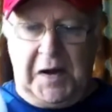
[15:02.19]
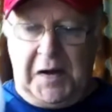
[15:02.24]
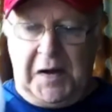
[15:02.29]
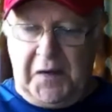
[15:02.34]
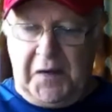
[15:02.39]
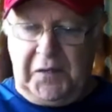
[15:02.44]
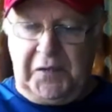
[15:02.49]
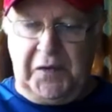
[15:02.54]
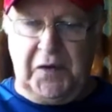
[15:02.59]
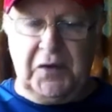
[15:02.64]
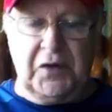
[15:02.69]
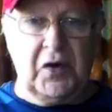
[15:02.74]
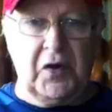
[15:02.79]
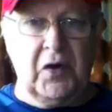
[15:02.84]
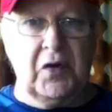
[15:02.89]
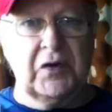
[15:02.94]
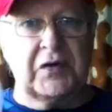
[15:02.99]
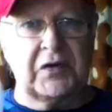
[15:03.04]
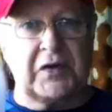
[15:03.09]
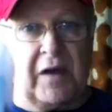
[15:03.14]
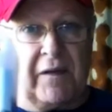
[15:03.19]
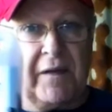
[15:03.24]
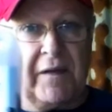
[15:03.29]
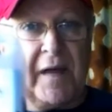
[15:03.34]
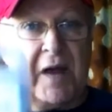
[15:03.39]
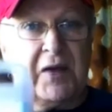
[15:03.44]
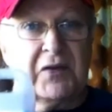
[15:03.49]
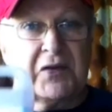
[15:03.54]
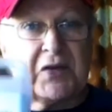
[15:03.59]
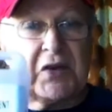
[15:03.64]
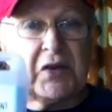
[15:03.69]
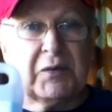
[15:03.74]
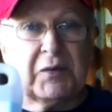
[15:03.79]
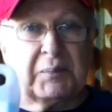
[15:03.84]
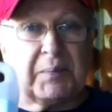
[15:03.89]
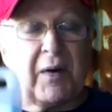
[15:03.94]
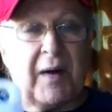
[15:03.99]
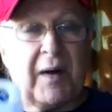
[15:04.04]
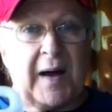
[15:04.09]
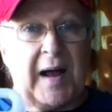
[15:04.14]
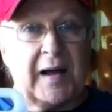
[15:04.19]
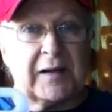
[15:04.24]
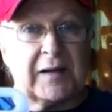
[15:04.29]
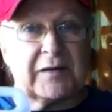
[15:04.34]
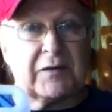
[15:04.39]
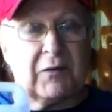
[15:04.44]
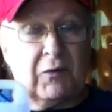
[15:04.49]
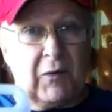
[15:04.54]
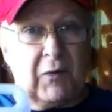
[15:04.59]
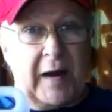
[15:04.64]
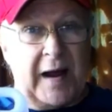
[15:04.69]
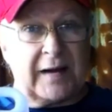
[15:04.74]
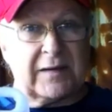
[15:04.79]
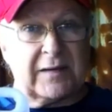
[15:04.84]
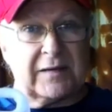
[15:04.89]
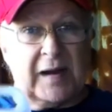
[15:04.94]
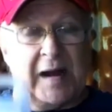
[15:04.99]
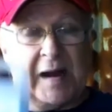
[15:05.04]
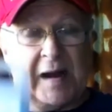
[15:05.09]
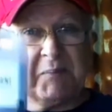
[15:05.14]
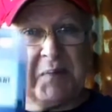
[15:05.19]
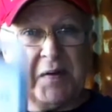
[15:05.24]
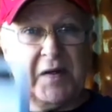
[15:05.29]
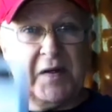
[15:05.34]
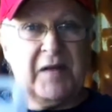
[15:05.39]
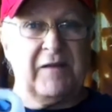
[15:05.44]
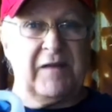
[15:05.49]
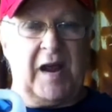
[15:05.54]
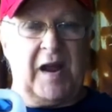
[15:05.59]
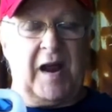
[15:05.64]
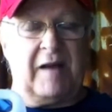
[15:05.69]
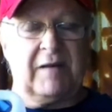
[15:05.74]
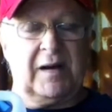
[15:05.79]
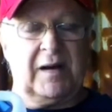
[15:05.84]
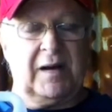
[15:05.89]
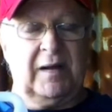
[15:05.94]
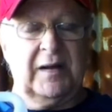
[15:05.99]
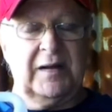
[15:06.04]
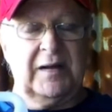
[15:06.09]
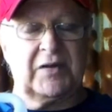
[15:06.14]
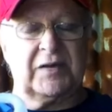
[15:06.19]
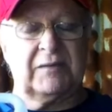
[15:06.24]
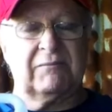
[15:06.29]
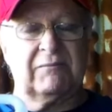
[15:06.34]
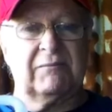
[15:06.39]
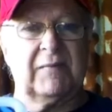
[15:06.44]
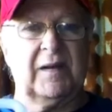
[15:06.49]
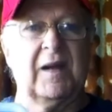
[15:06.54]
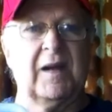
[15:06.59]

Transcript: If you use those 2 products, wax and PVA release,